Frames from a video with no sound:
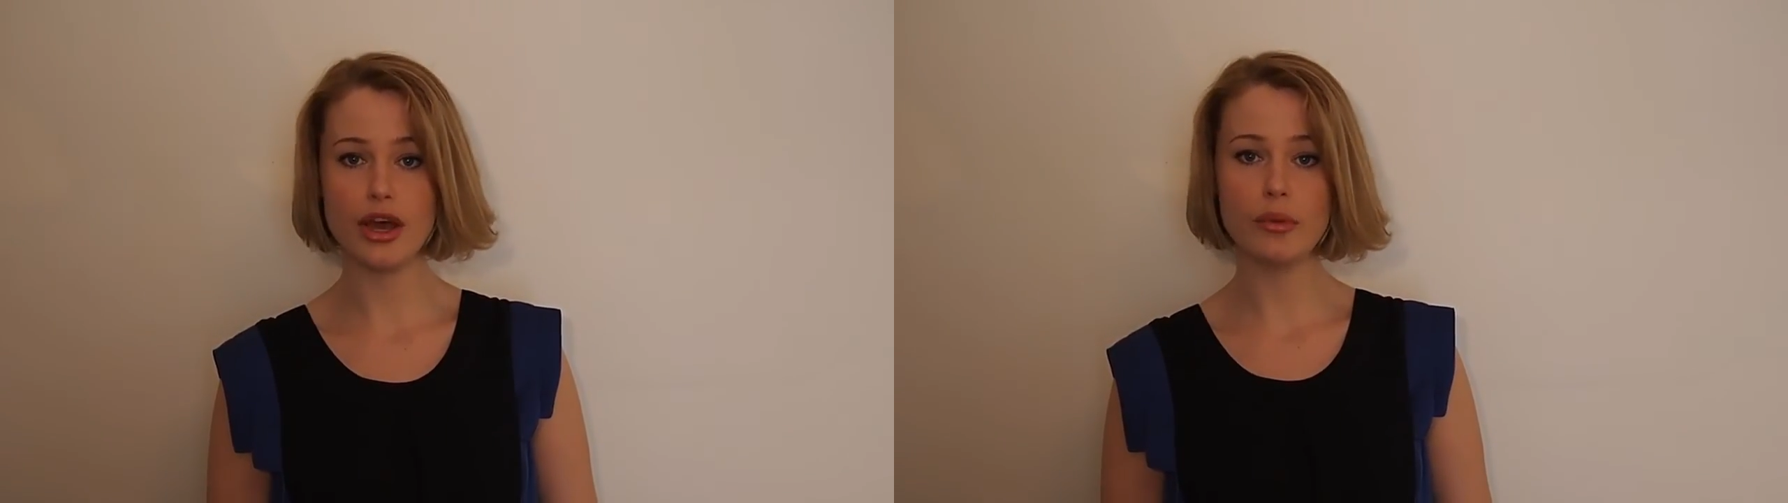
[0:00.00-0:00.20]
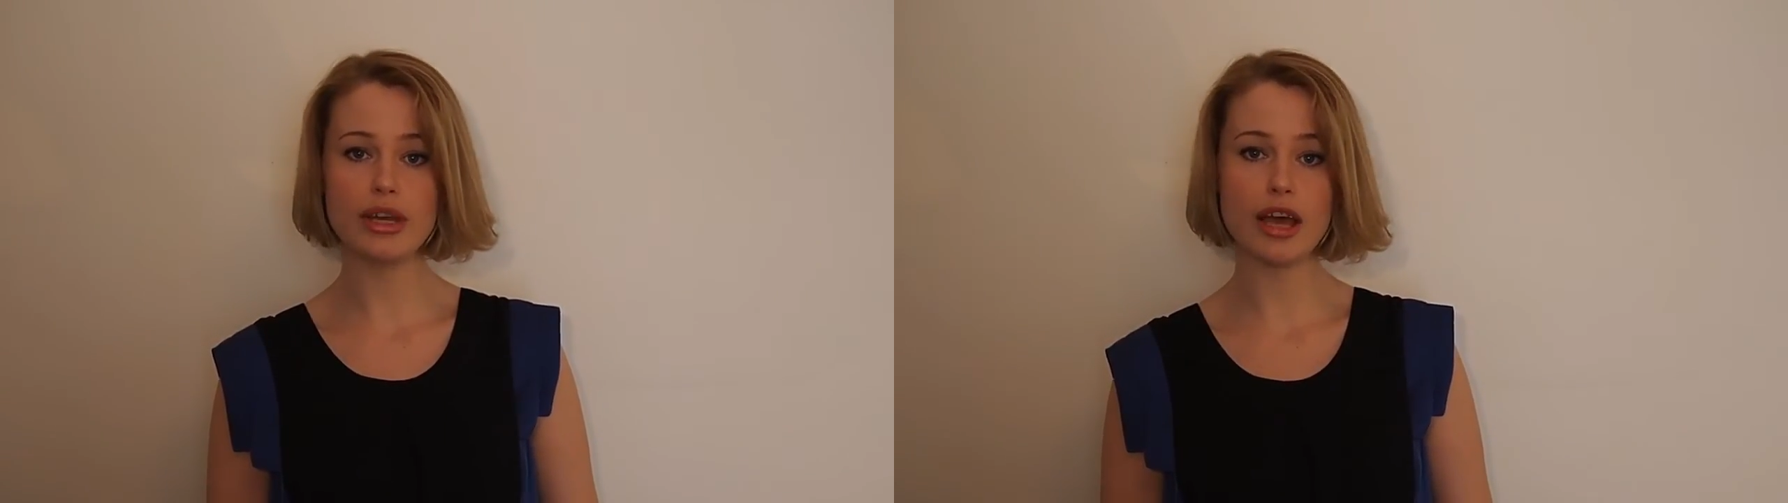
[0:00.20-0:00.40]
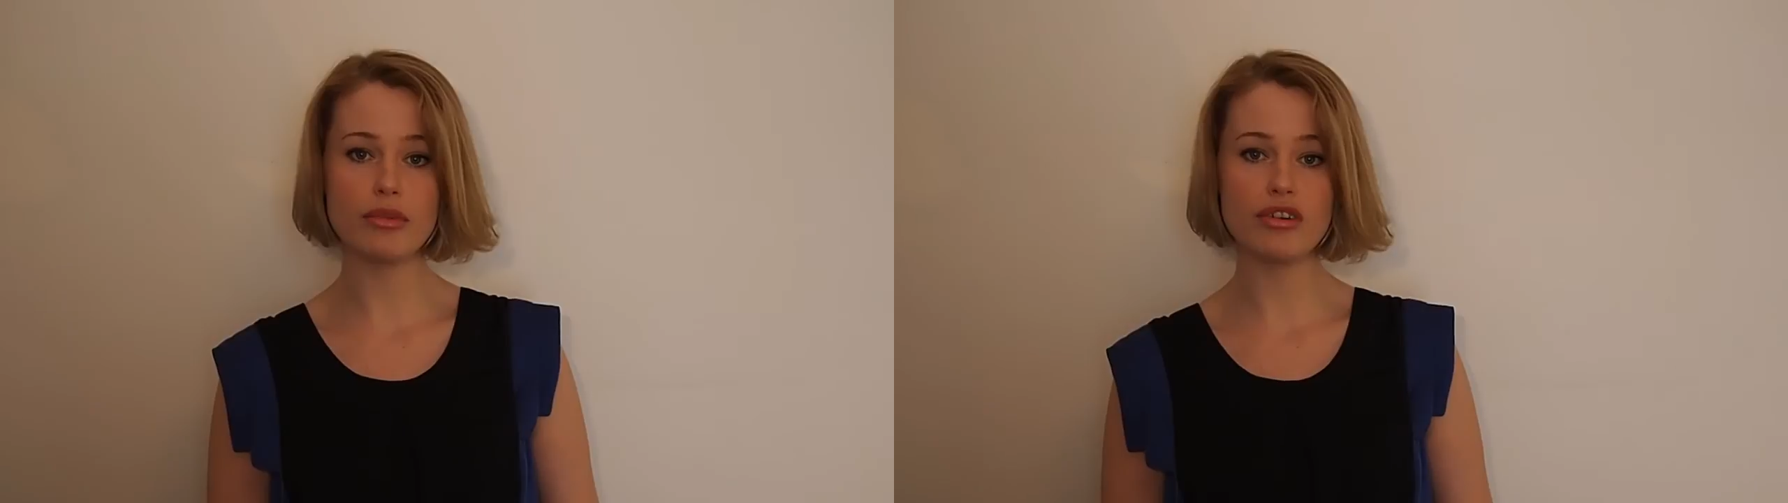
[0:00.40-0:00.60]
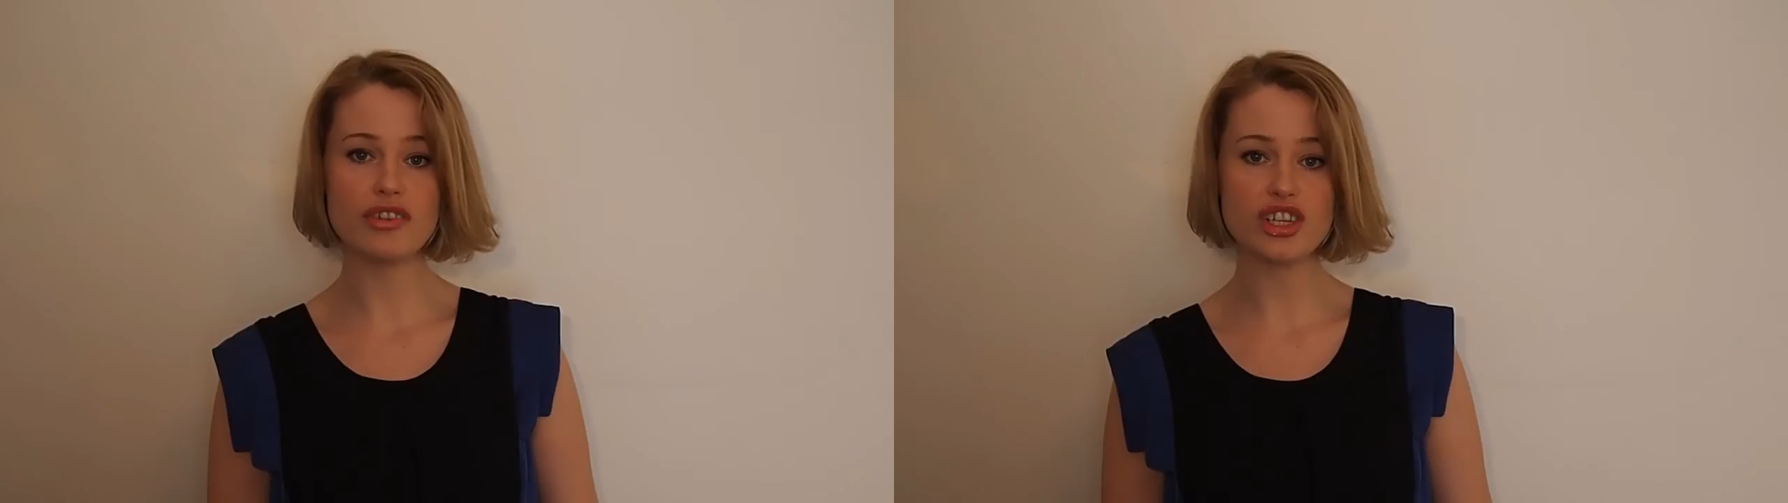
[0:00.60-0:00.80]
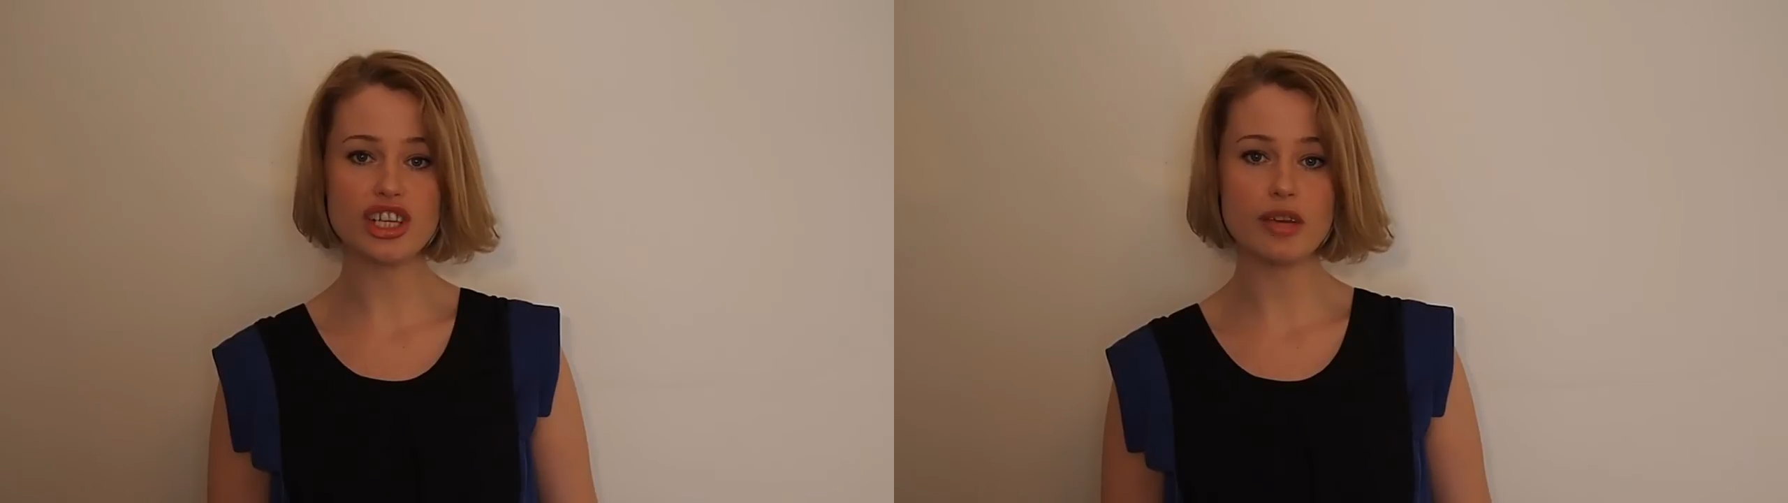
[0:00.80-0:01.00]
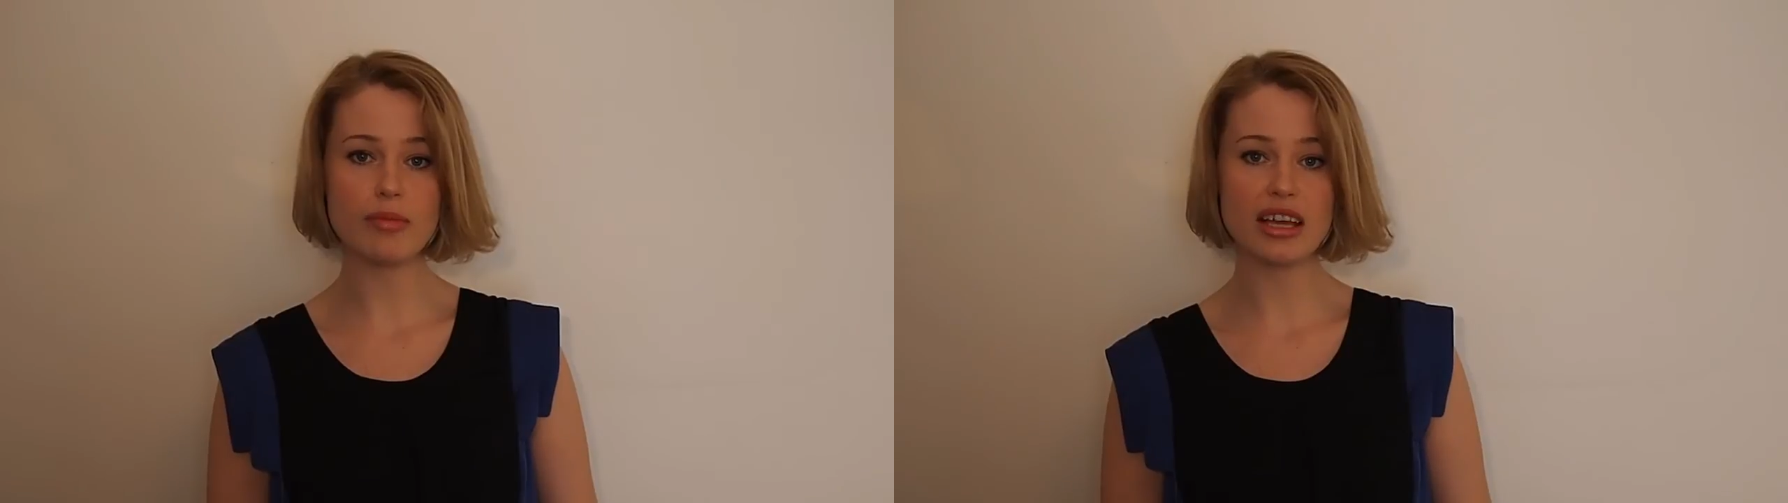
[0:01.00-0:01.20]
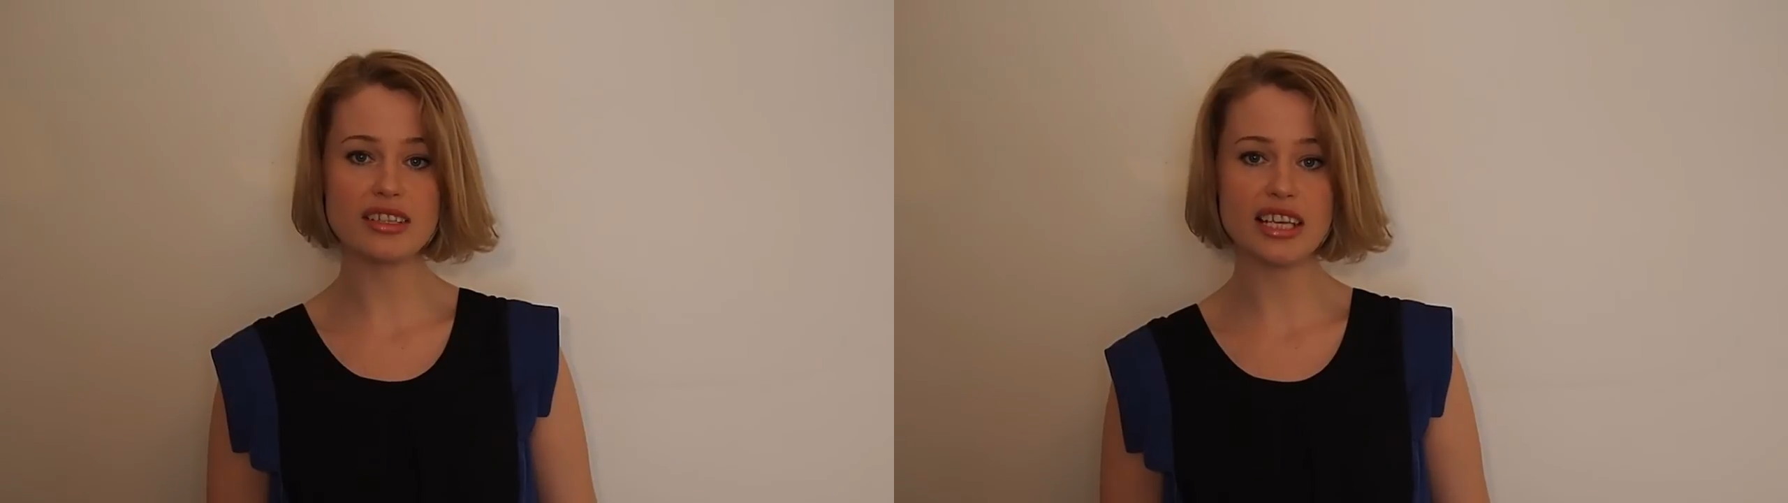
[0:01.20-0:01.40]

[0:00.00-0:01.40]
We get more phishing emails